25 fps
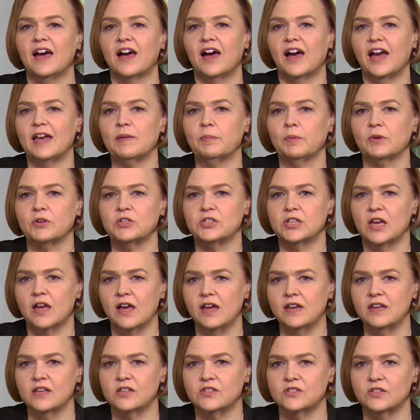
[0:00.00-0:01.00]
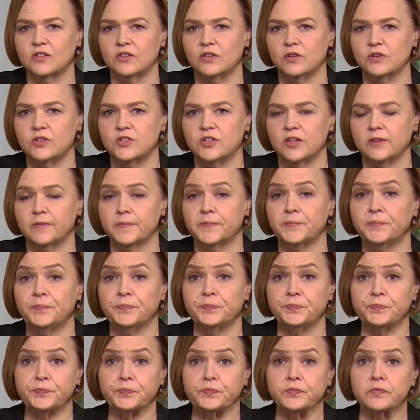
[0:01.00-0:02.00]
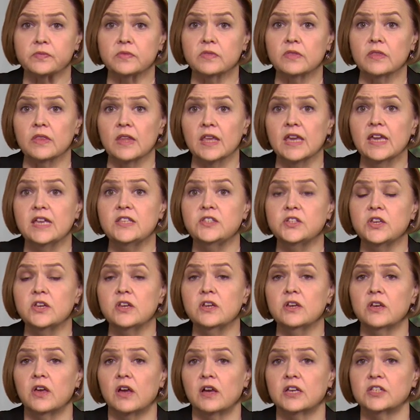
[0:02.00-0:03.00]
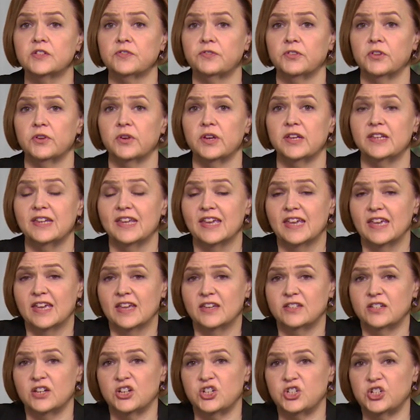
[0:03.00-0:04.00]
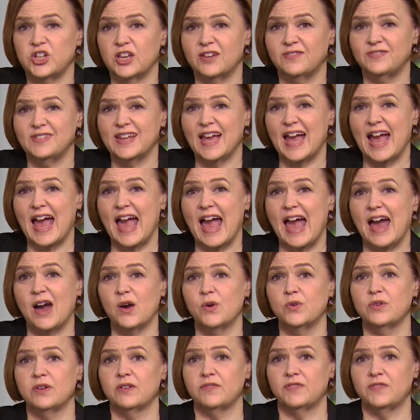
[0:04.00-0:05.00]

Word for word: a hypertonic solution, it's going to cause fluid to shift out